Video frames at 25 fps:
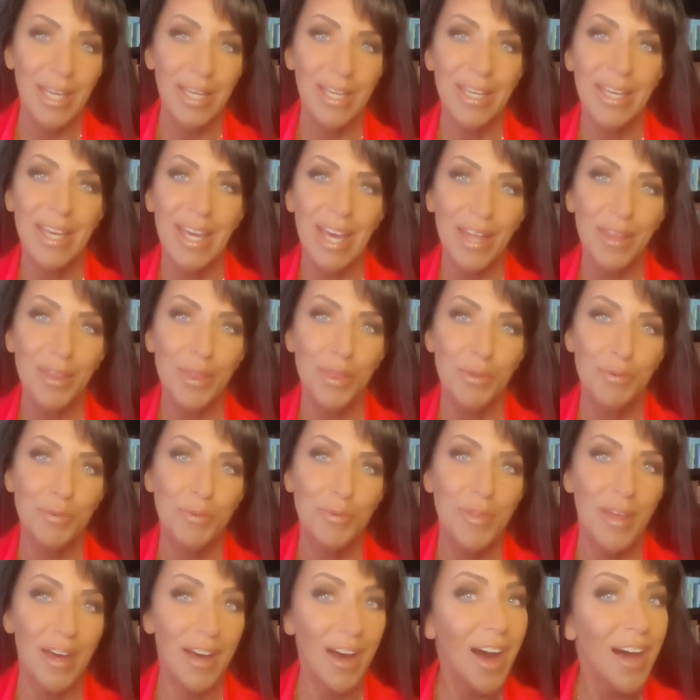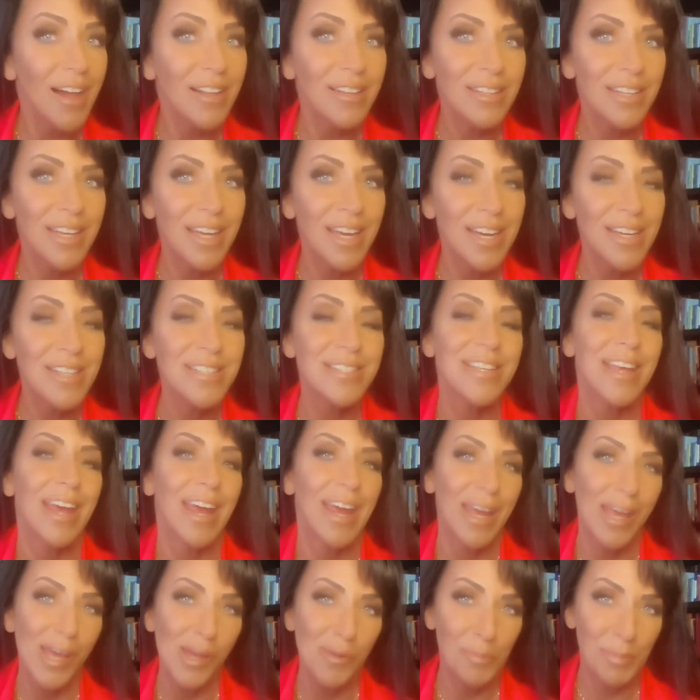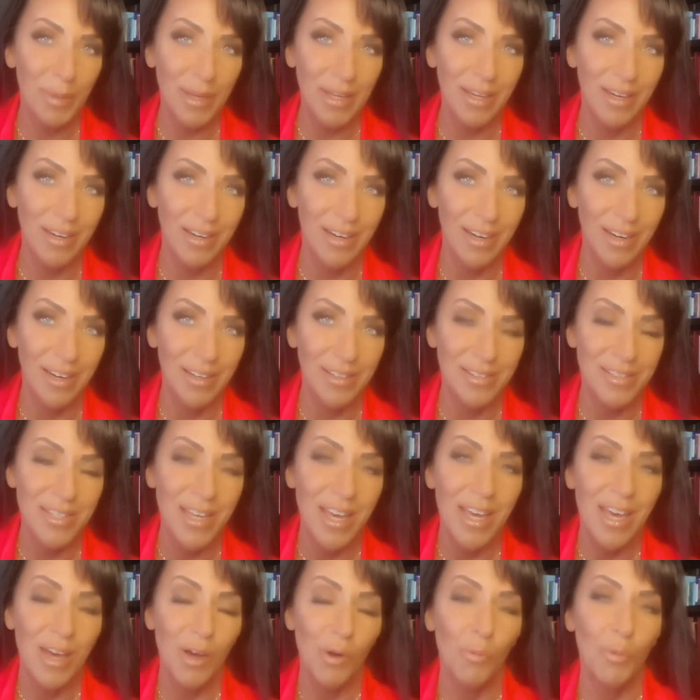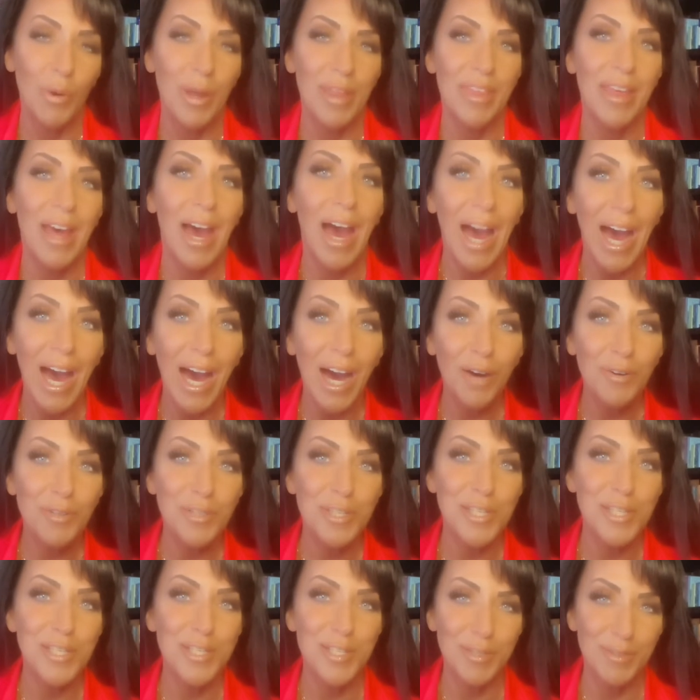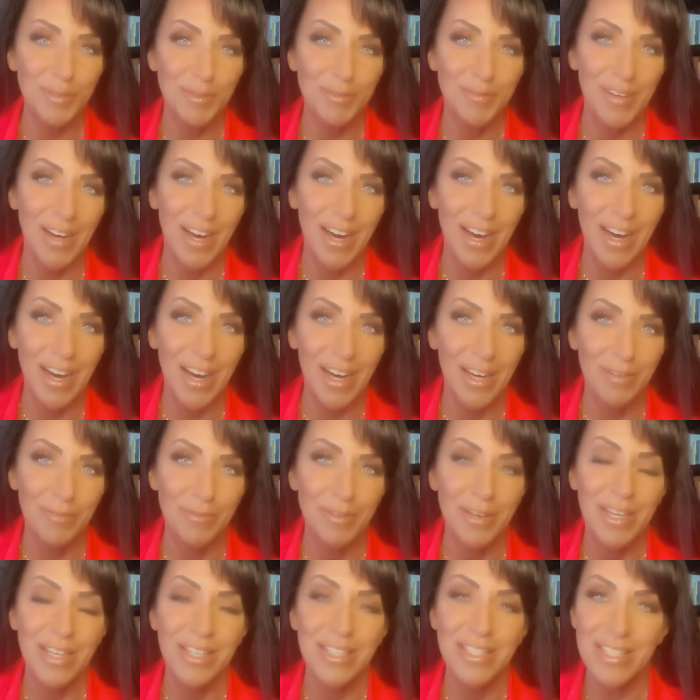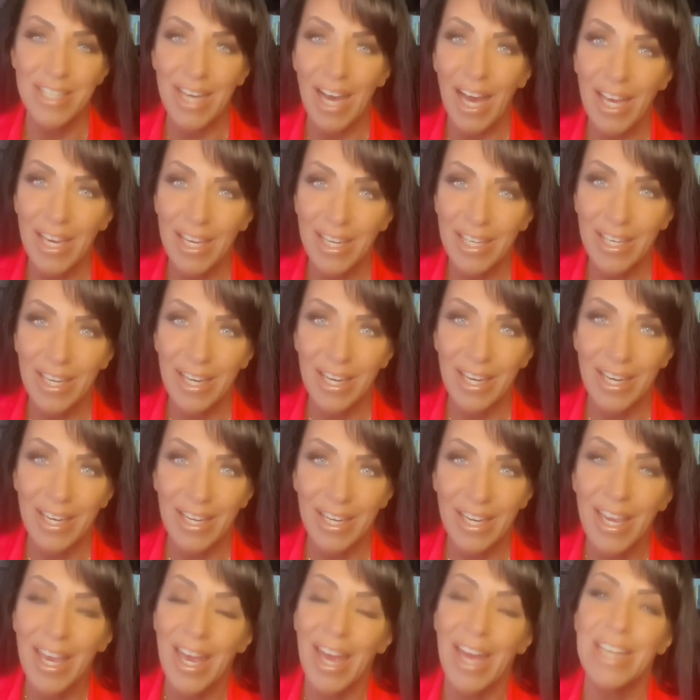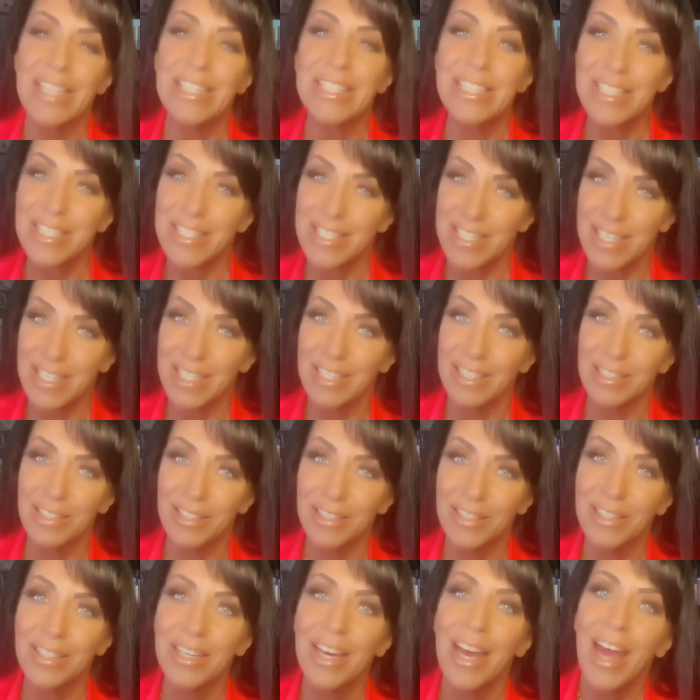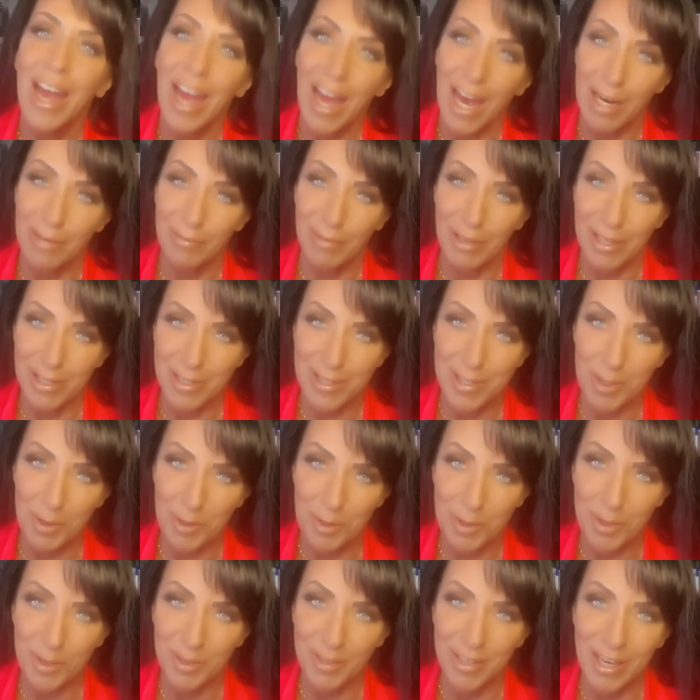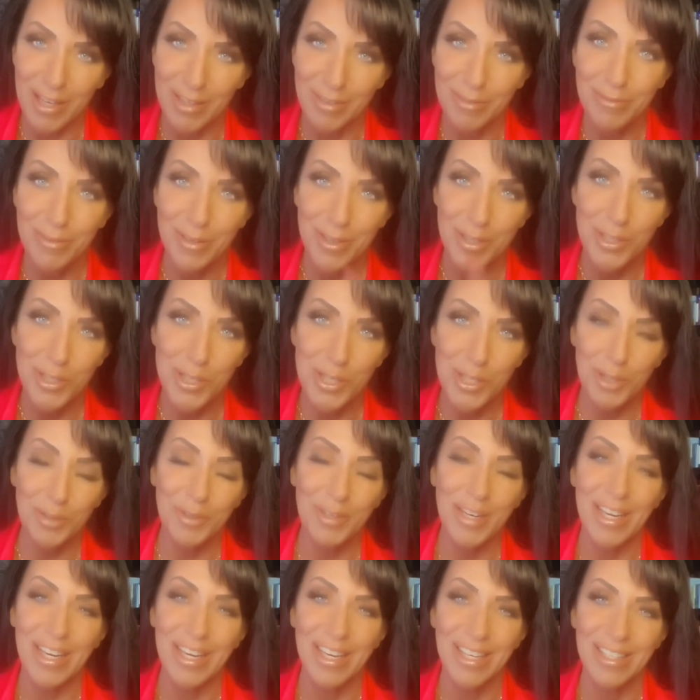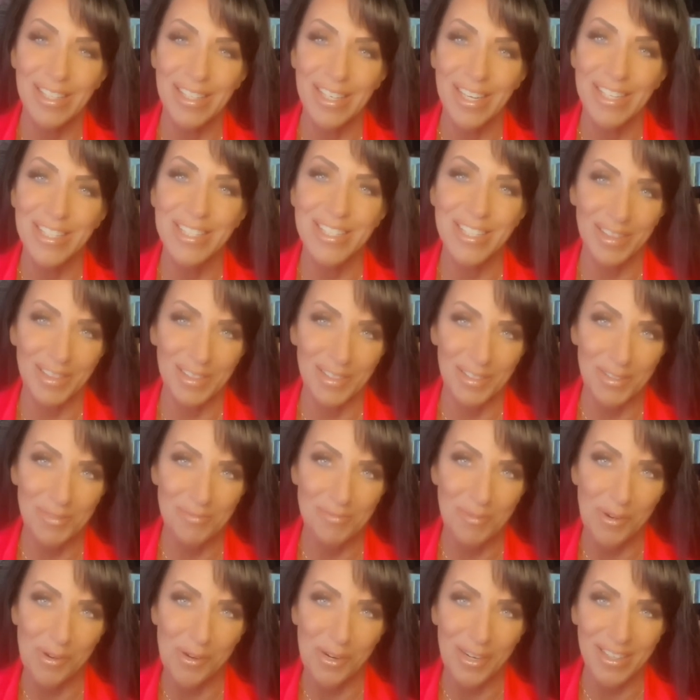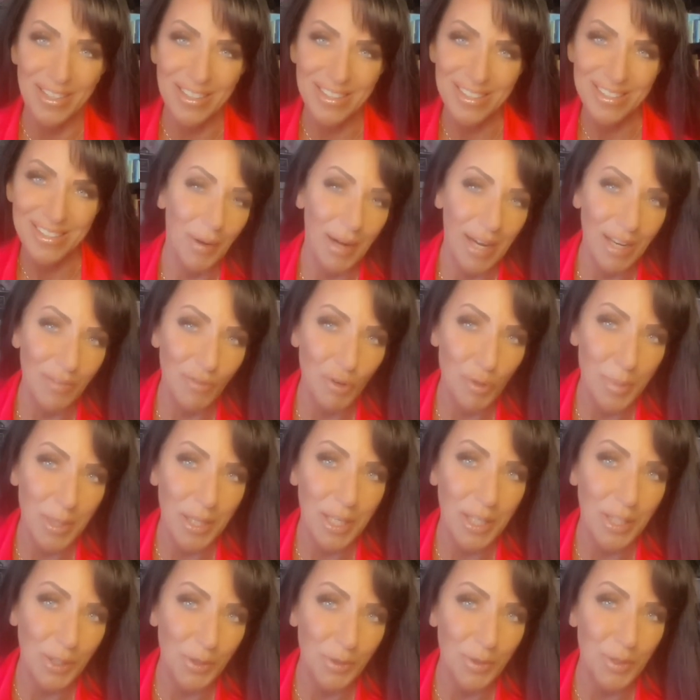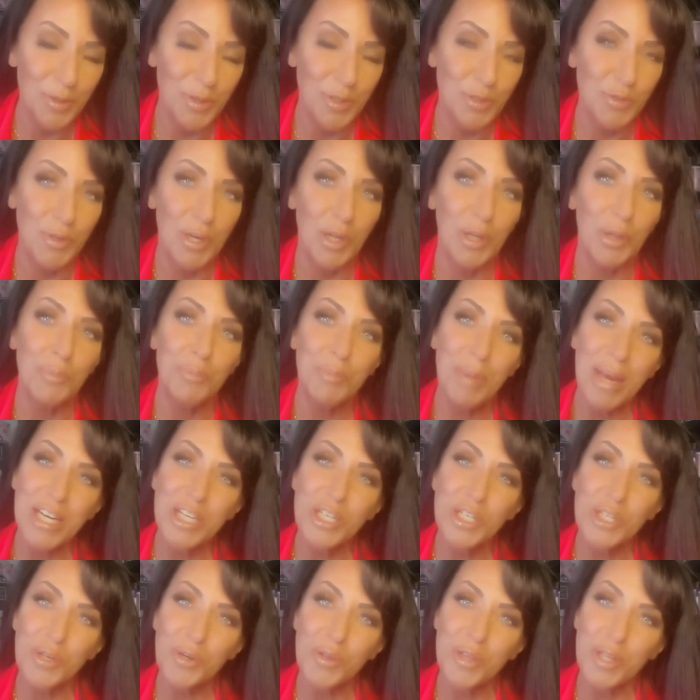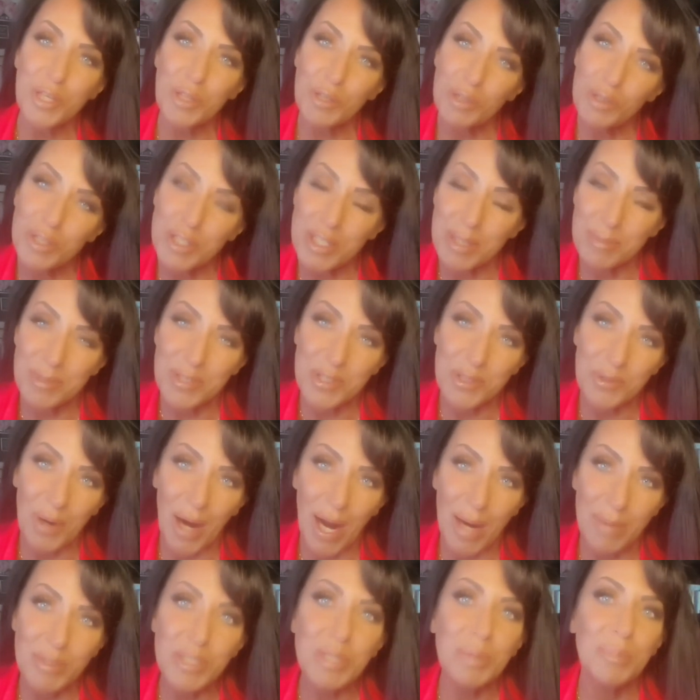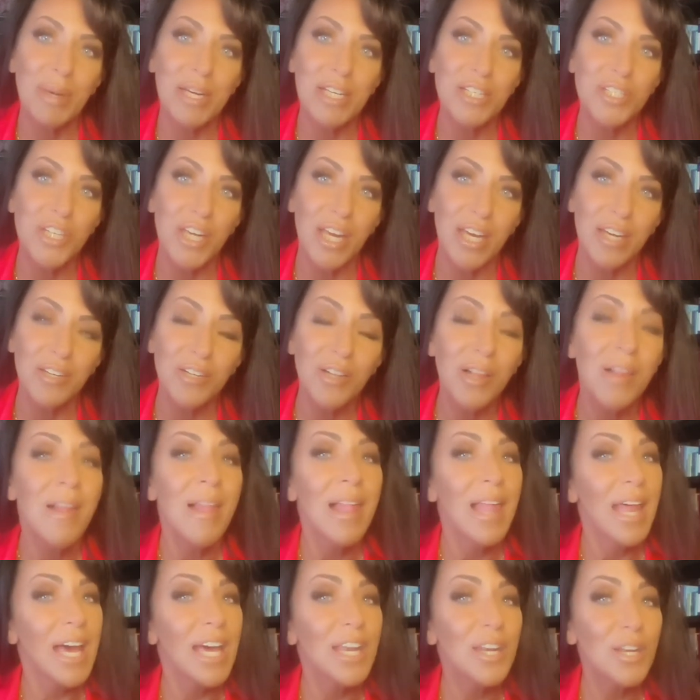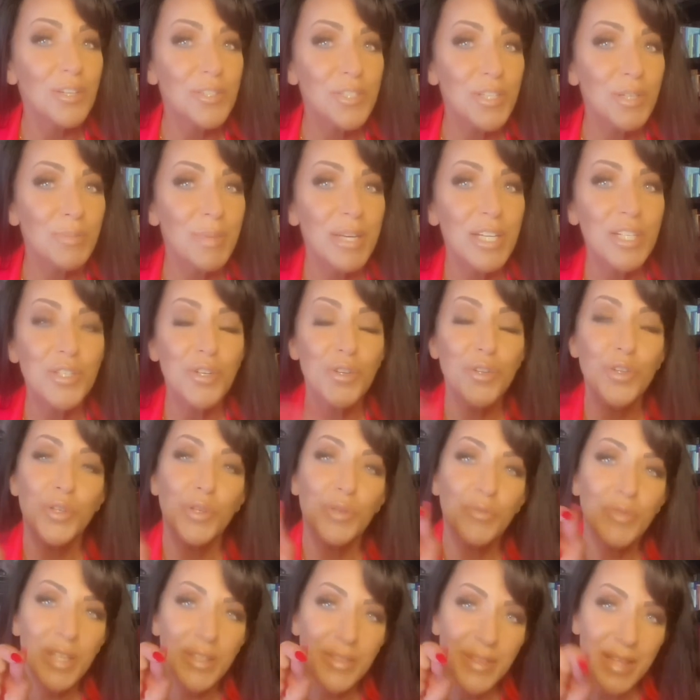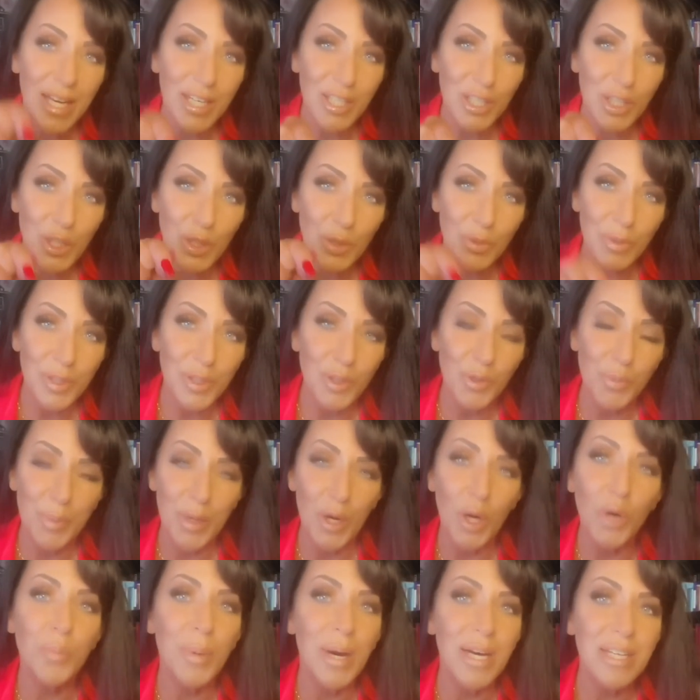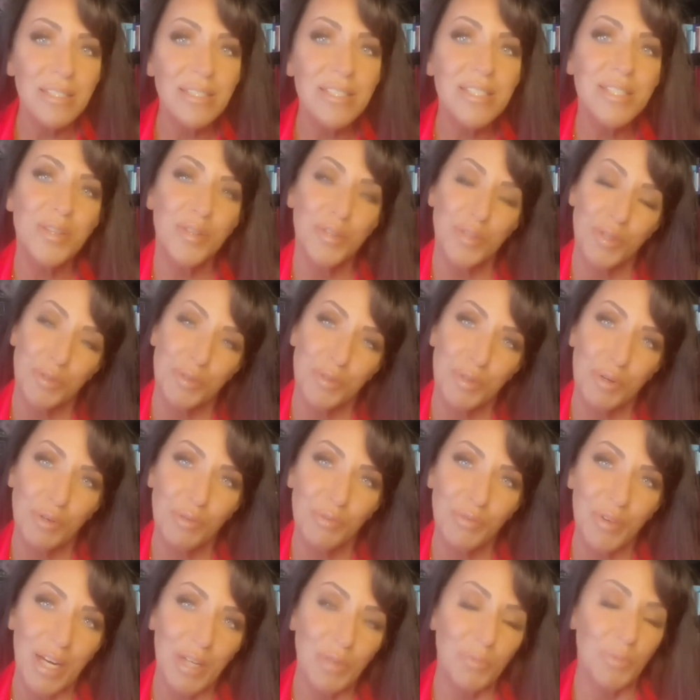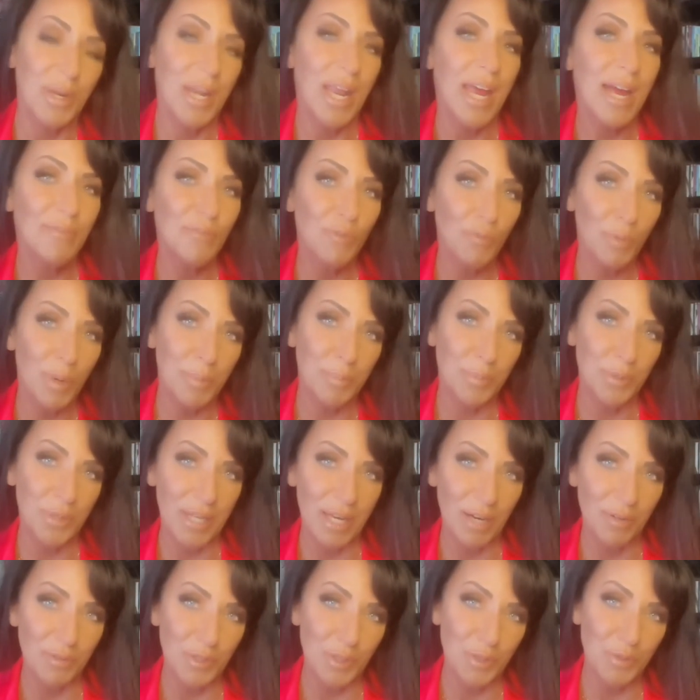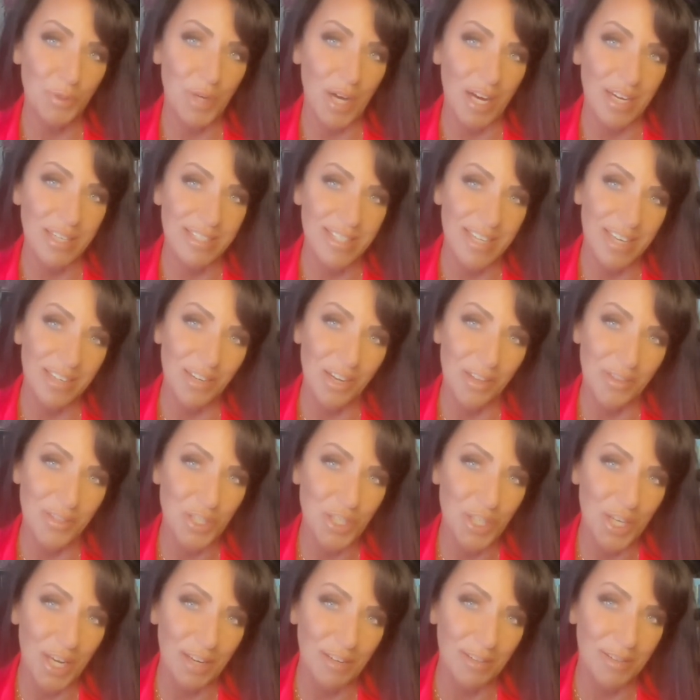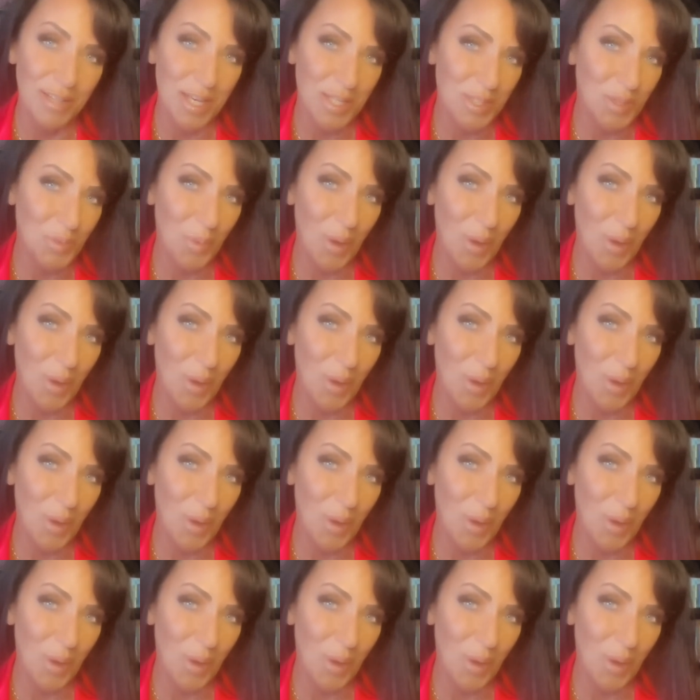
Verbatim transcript: get through the holidays and beyond with how to survive dieting and still having a social life. Tune in to learn more. All right, everybody, you know the drill. Make sure that you're subscribed to my channel and also make sure that you've hit that cute little bell button so that you're notified whenever we put out new content on the channel as